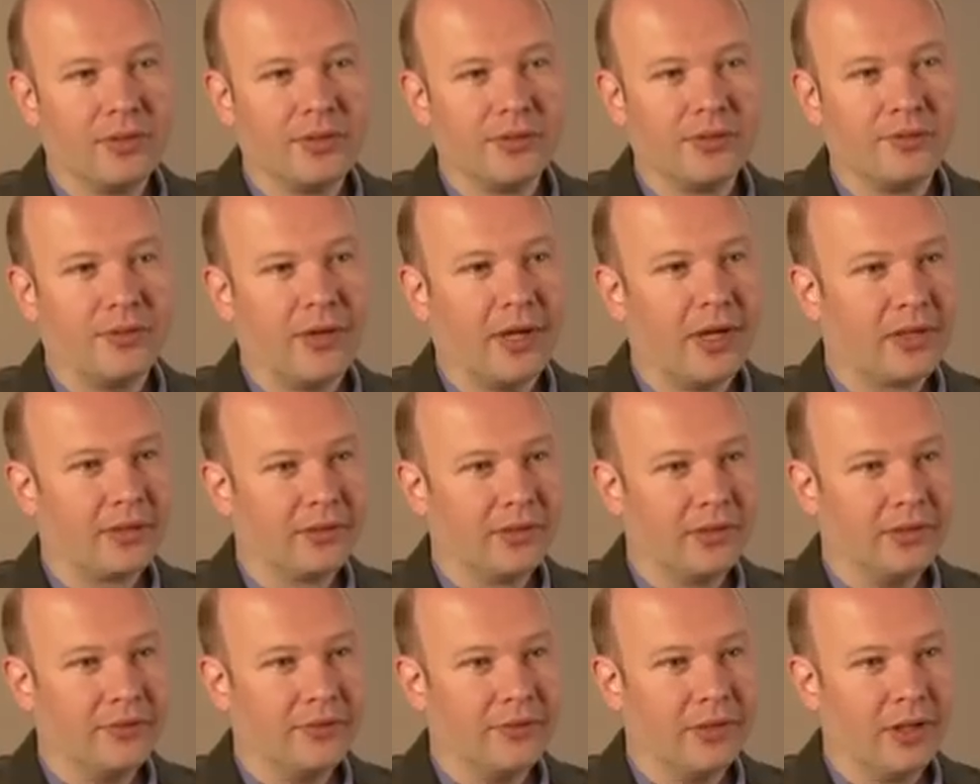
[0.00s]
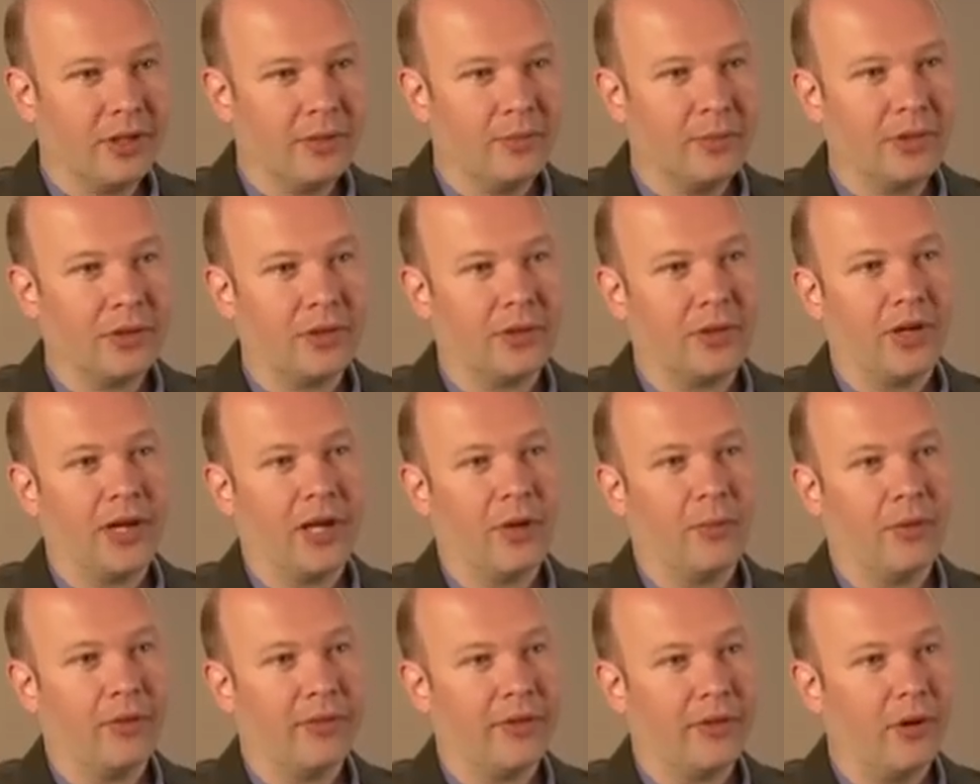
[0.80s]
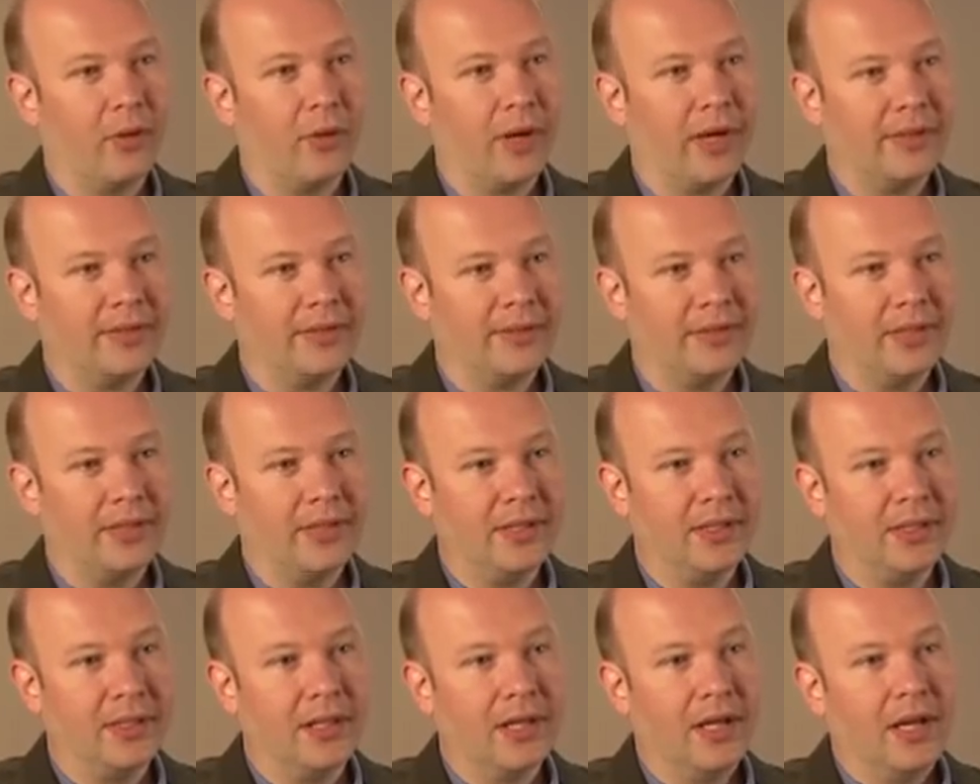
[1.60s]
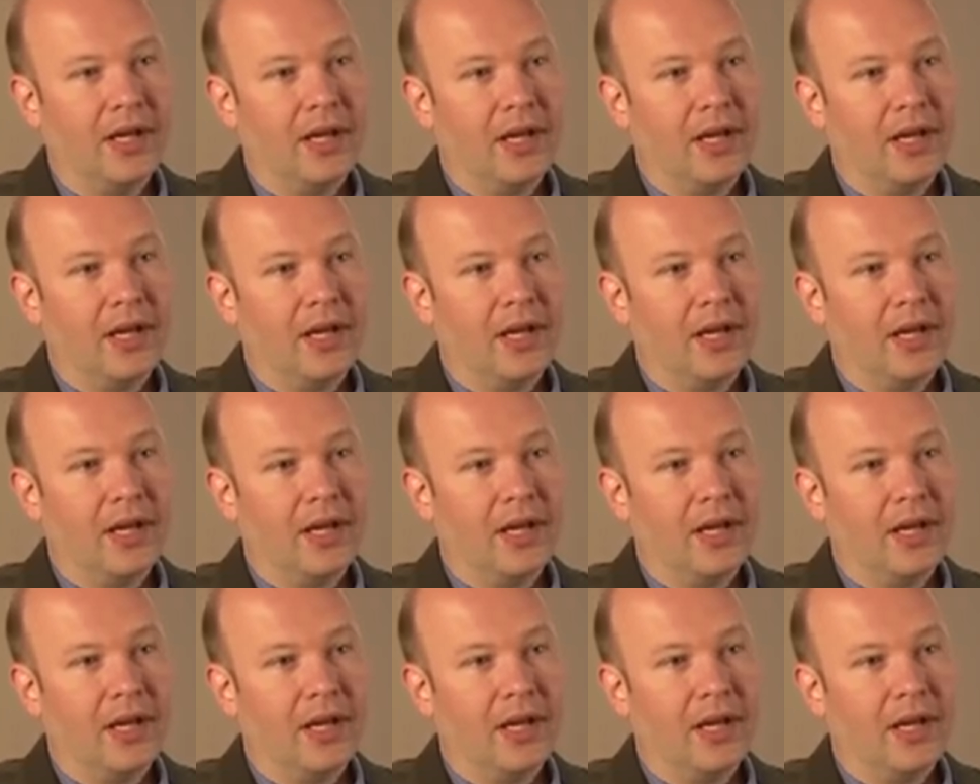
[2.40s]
this faculty development grant with OIT